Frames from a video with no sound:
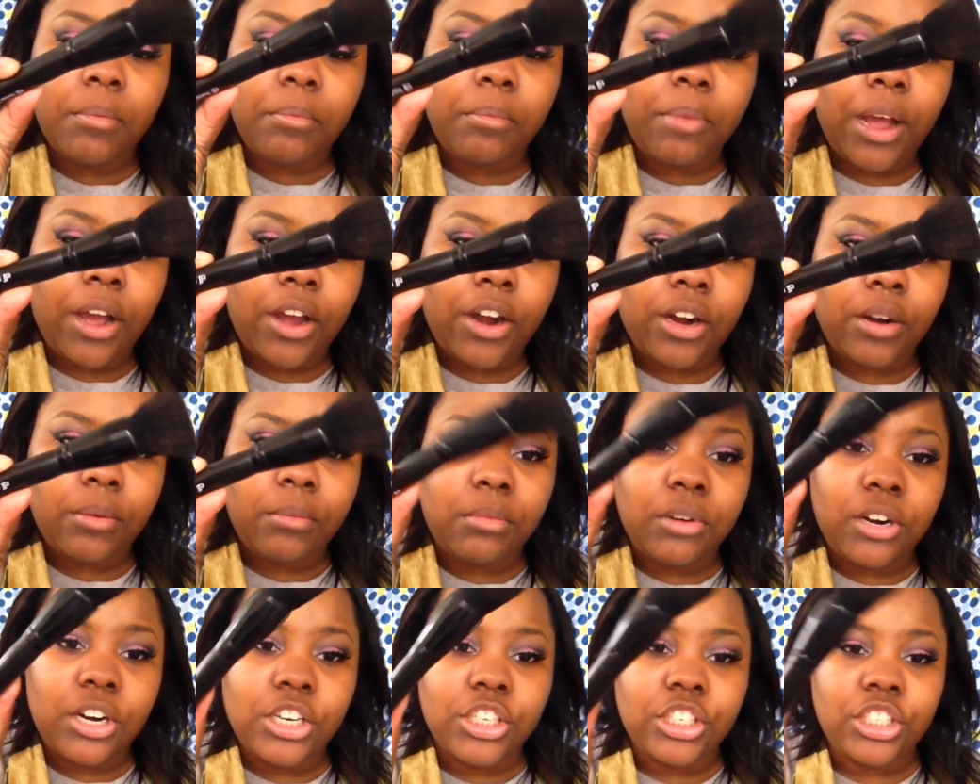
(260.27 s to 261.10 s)
powder
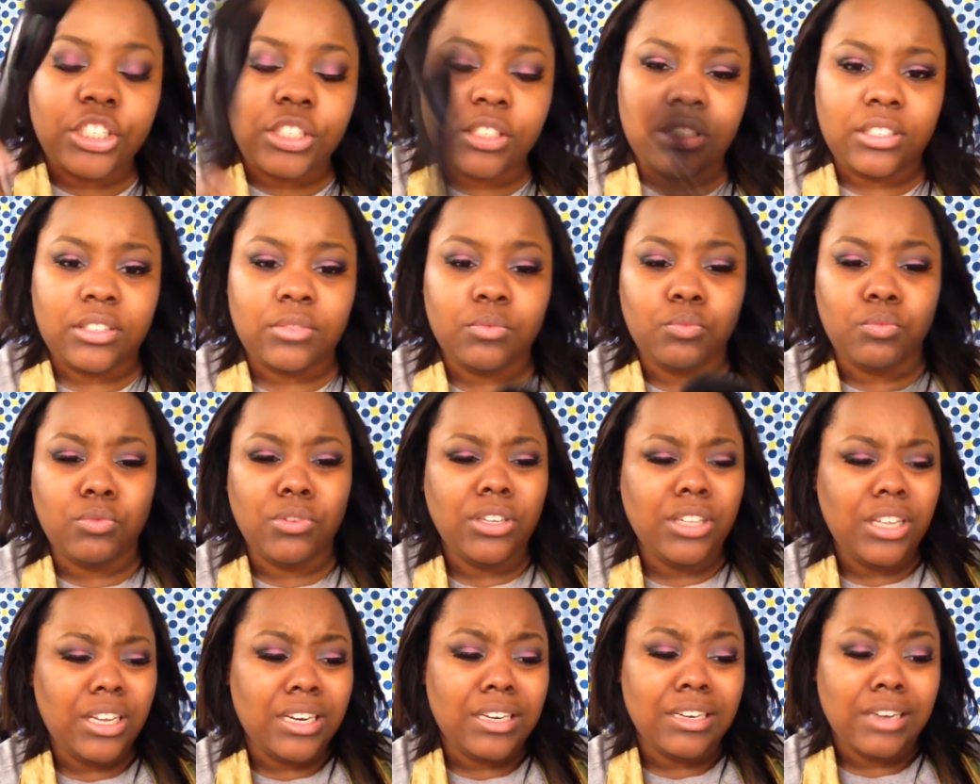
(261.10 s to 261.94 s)
brush. It's
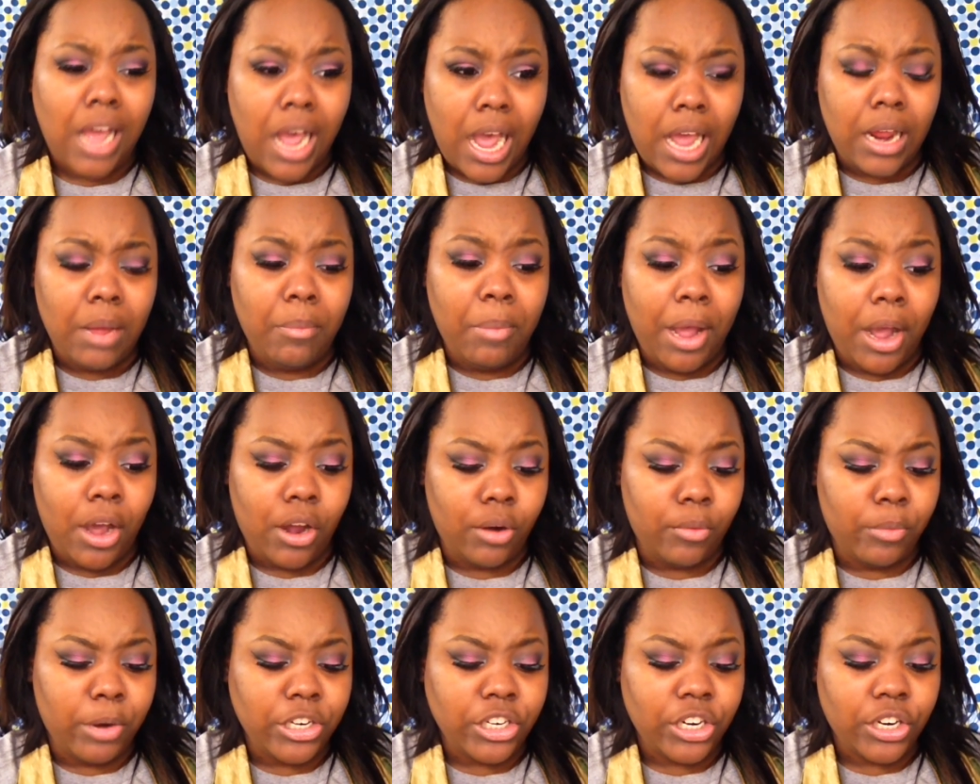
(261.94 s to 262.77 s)
really not a
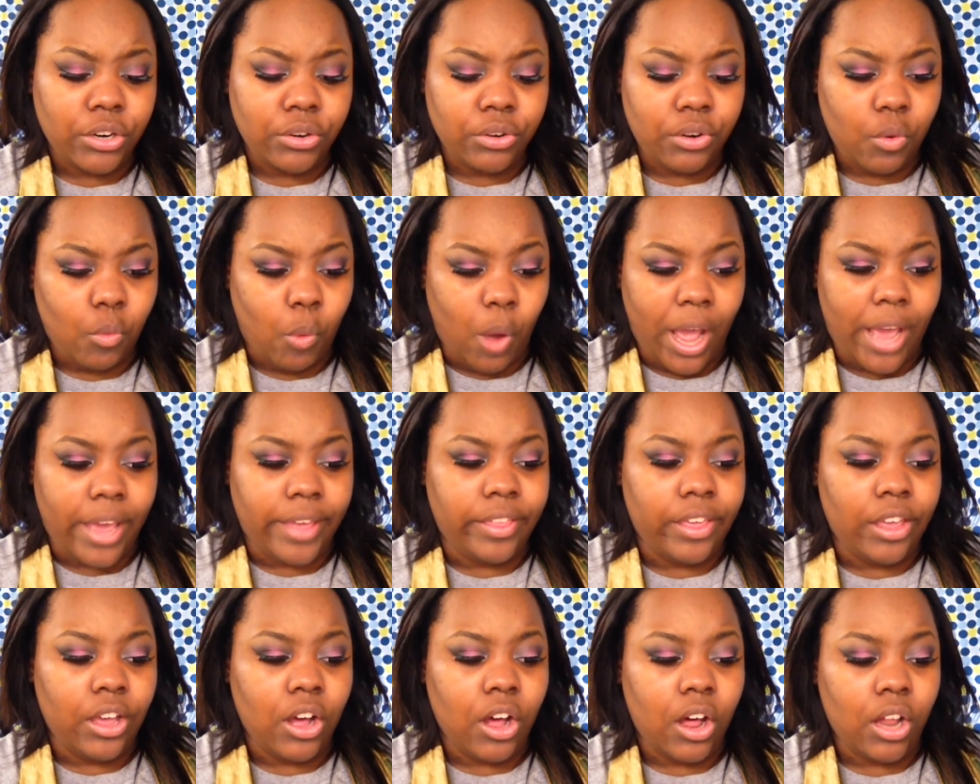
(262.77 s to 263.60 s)
powder brush. I don't know why
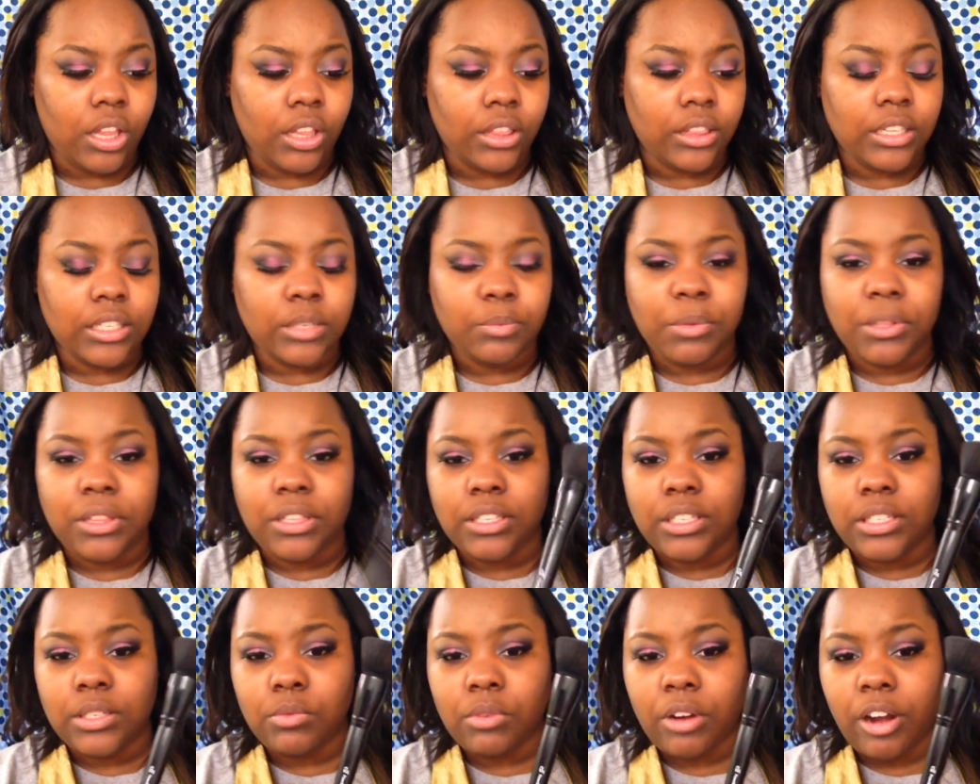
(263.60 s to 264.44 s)
they call it this, but
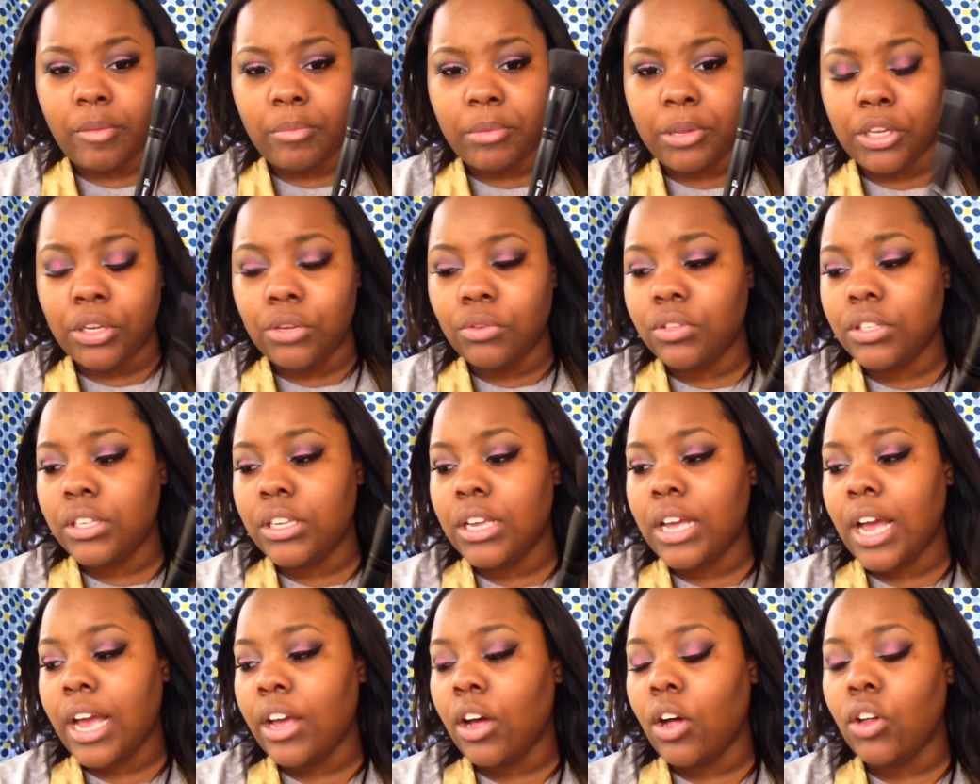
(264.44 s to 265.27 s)
this is what I've been
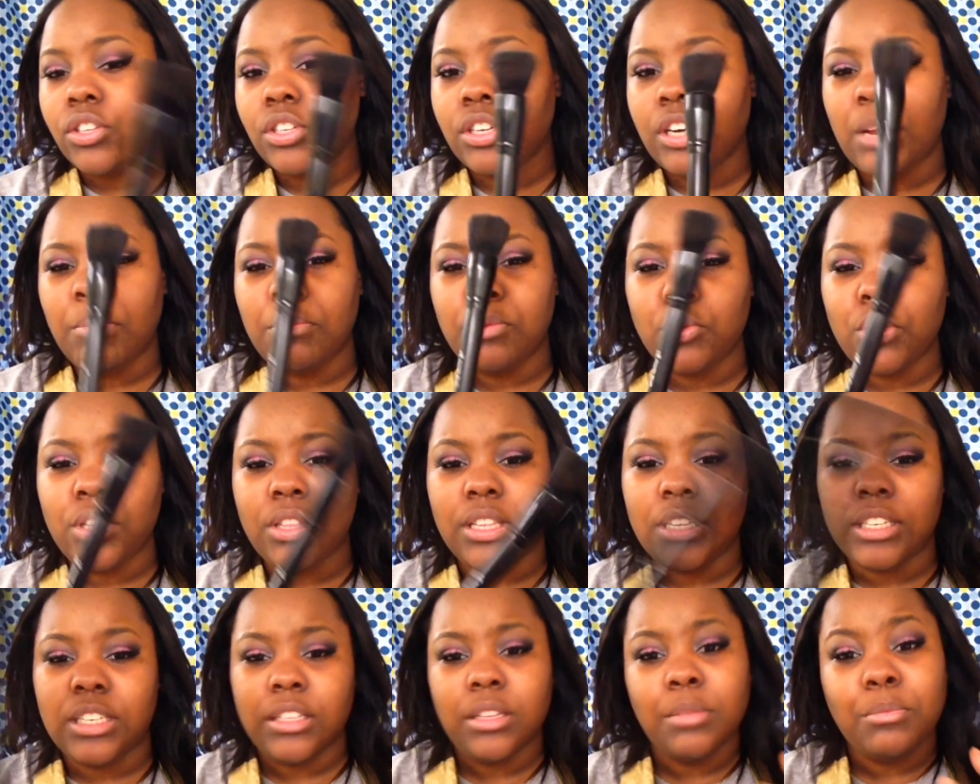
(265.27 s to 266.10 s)
using. I alternate between
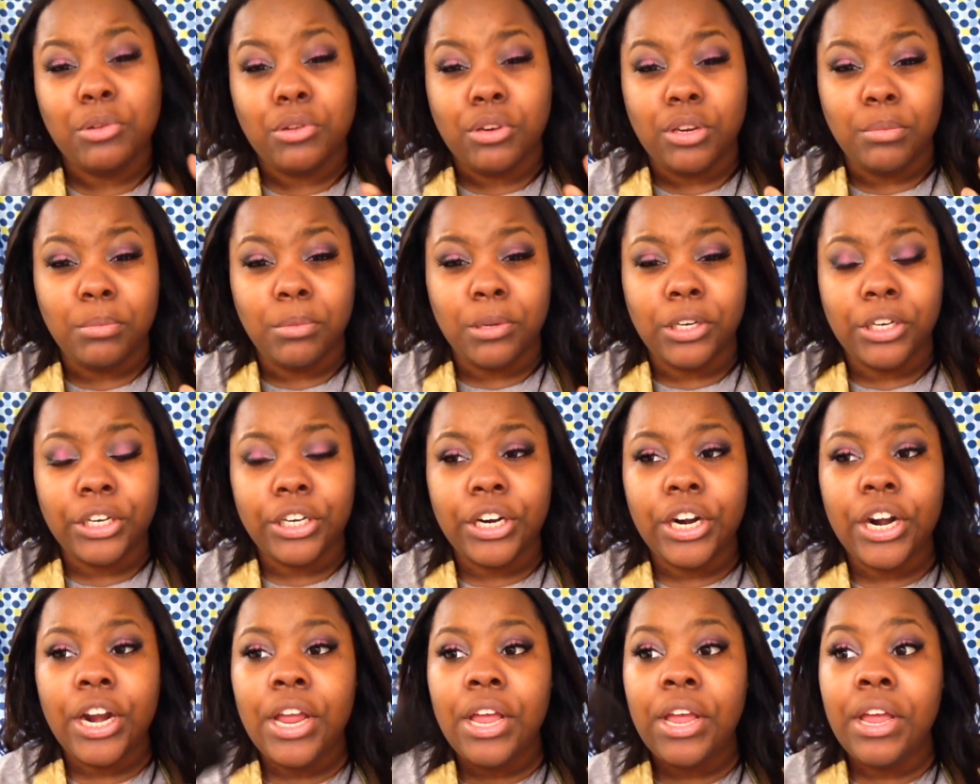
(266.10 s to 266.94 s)
this and the Beauty
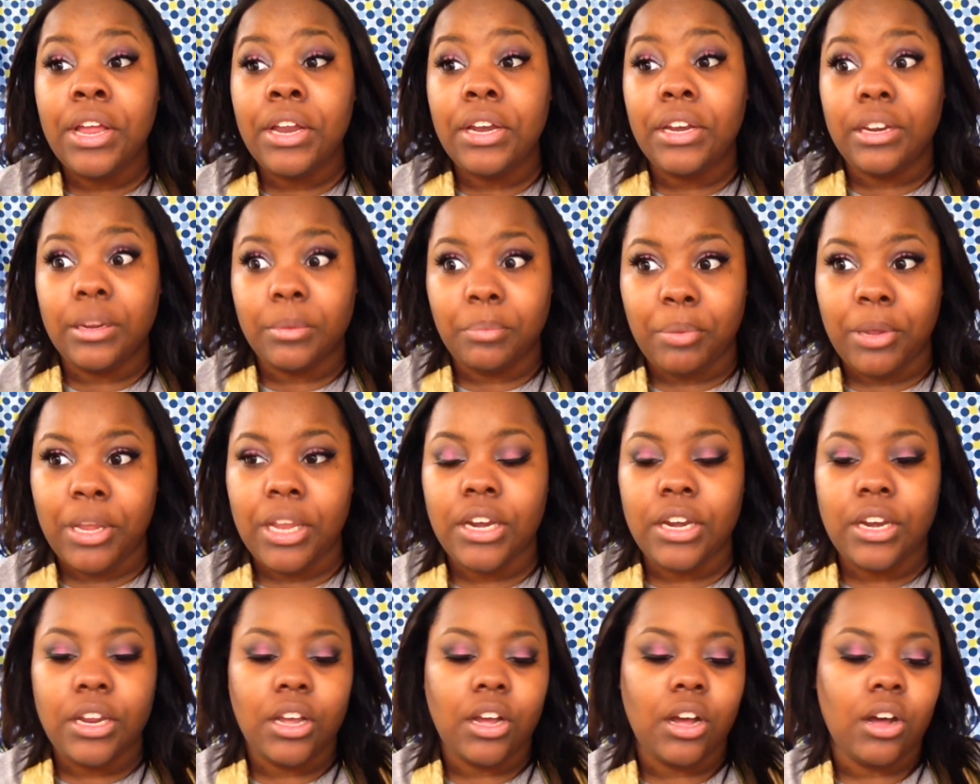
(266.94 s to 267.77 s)
Blender
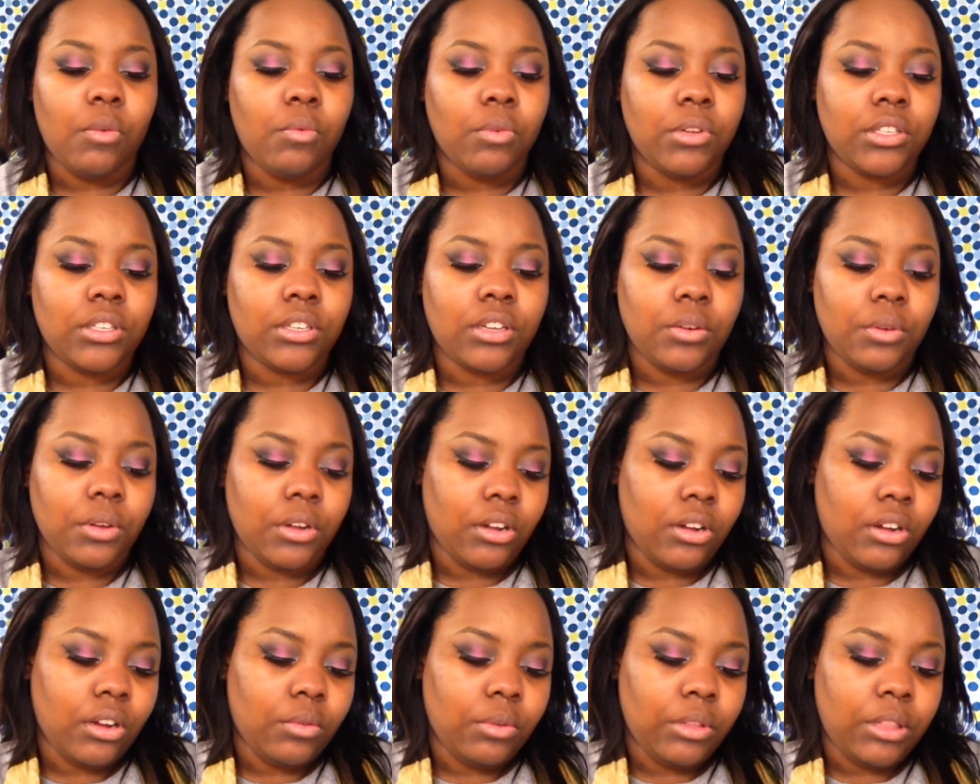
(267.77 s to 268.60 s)
depending on what's
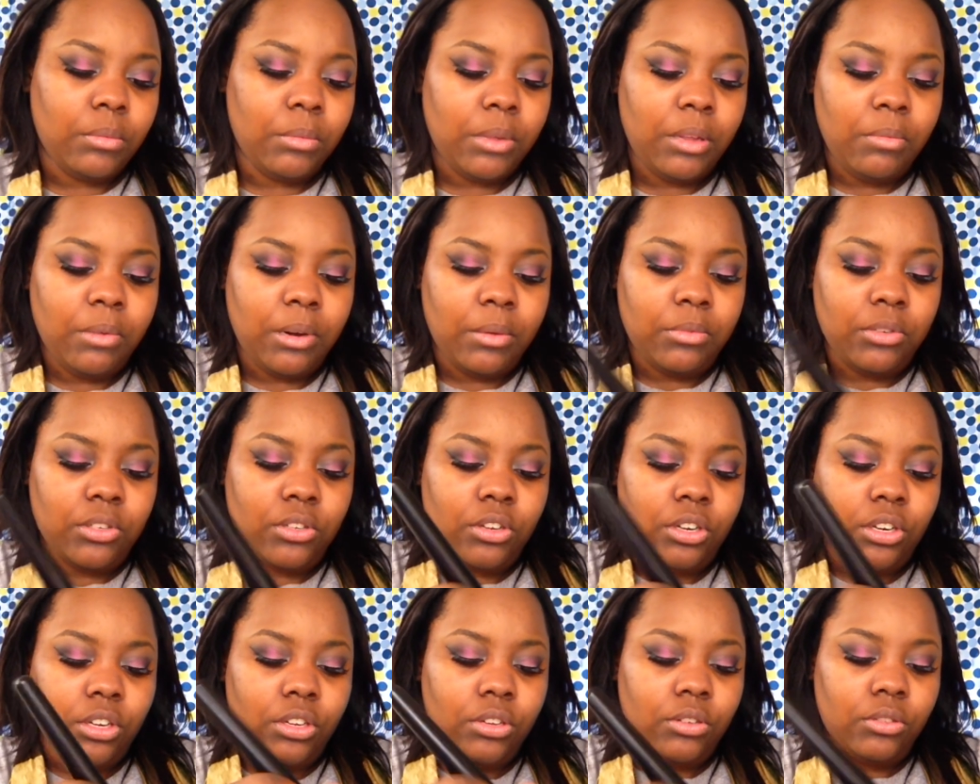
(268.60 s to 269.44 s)
going on with me, but I'm just
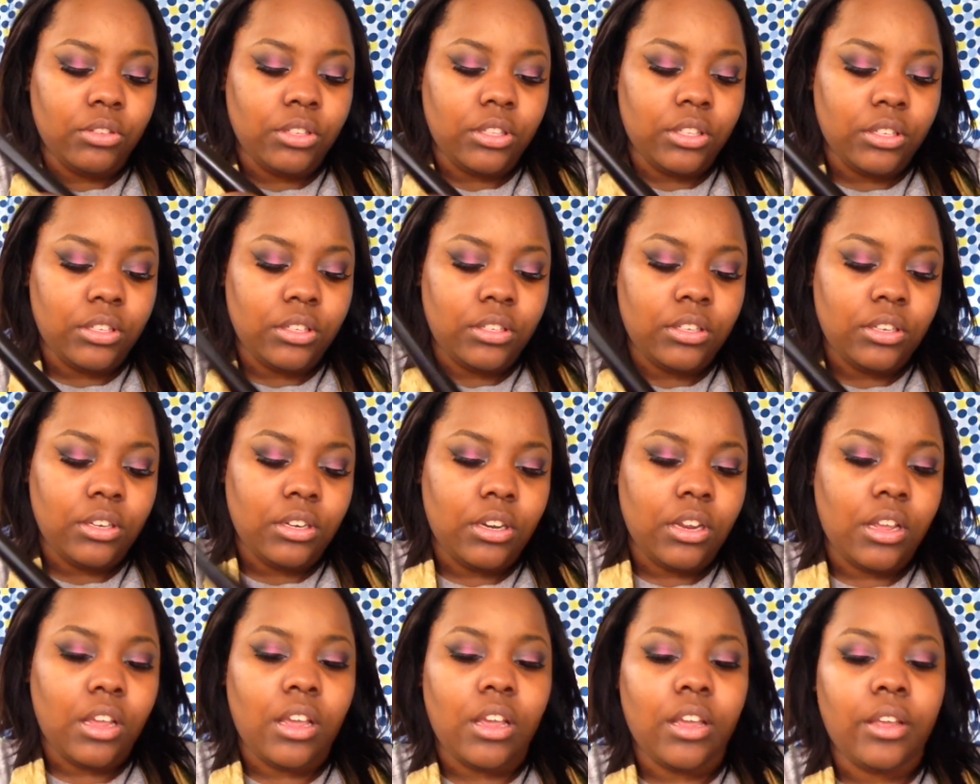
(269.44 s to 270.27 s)
going to use this
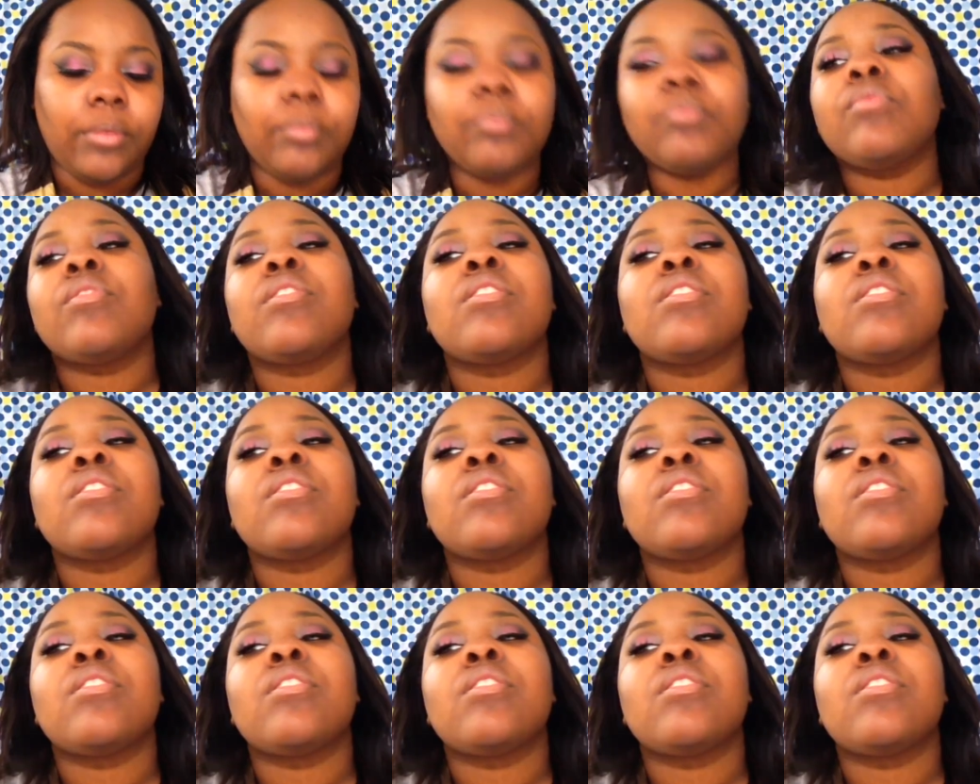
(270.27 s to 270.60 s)
today.